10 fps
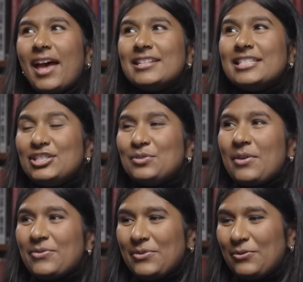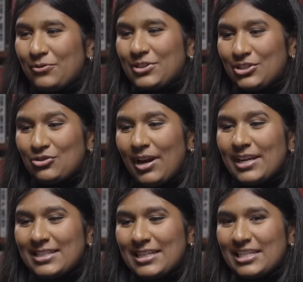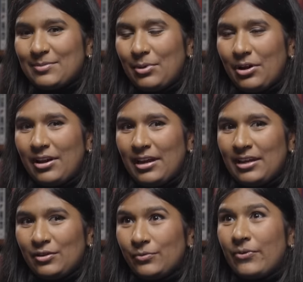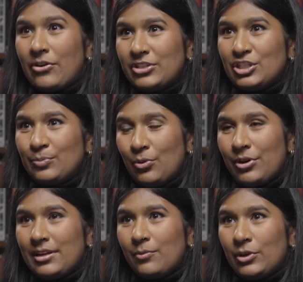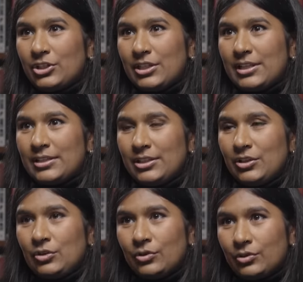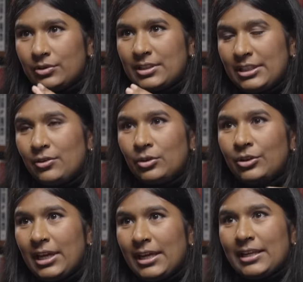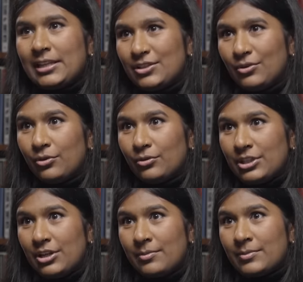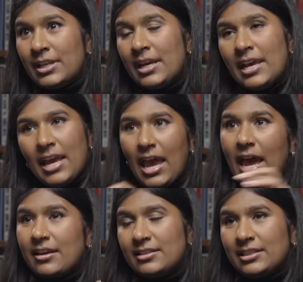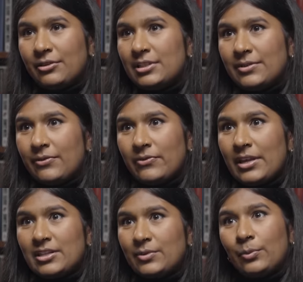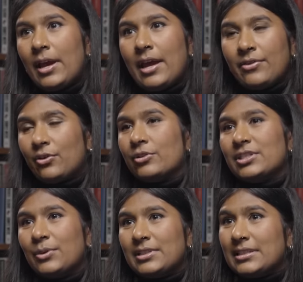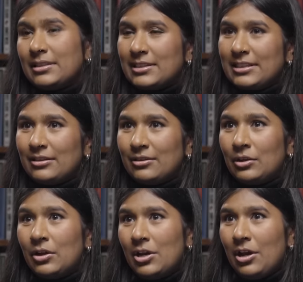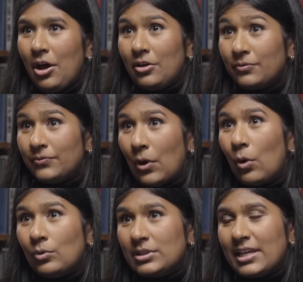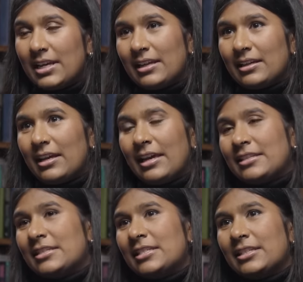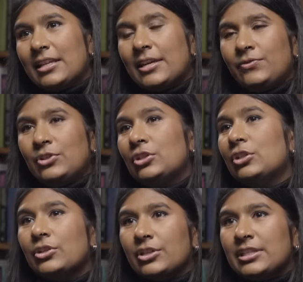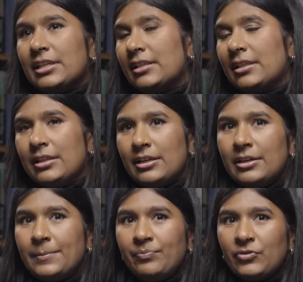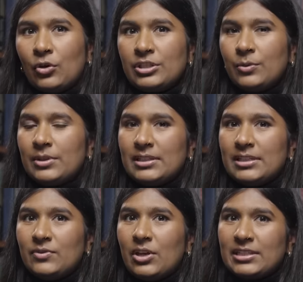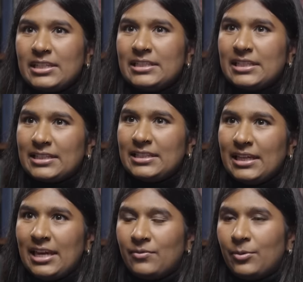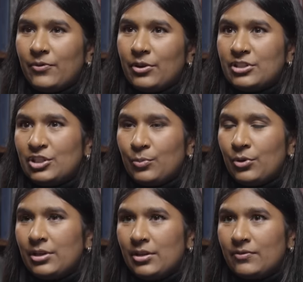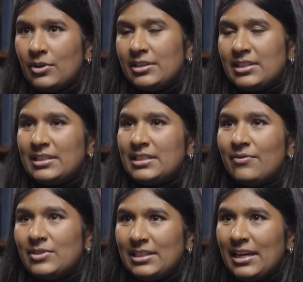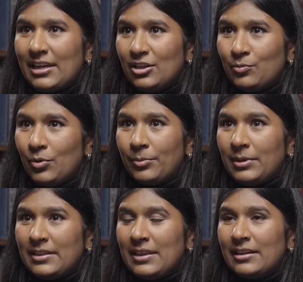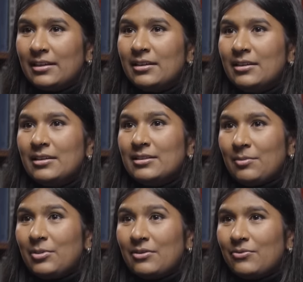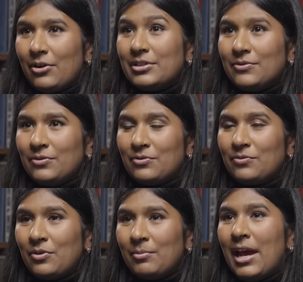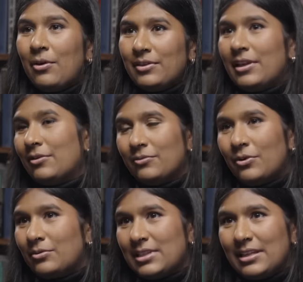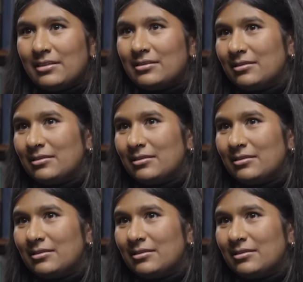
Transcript: Did you ever feel frustrated by your vantage point, which is you're still looking in historical terms at a series of events where the consequences are still unfolding? And if you'd looked at the consequences of nineteen sixty-eight from the vantage point of nineteen seventy-eight, you'd probably think something very different from how it then unfolds in,